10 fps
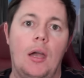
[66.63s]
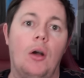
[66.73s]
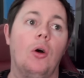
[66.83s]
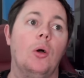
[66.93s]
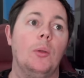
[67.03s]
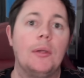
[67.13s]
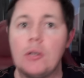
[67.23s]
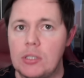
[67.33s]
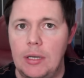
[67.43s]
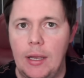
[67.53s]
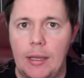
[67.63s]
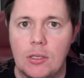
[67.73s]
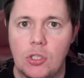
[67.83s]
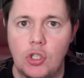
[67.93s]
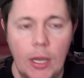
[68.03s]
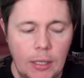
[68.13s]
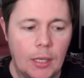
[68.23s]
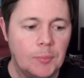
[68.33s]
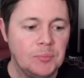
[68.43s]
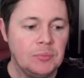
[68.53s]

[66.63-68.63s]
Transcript: on Thursday against Czechia.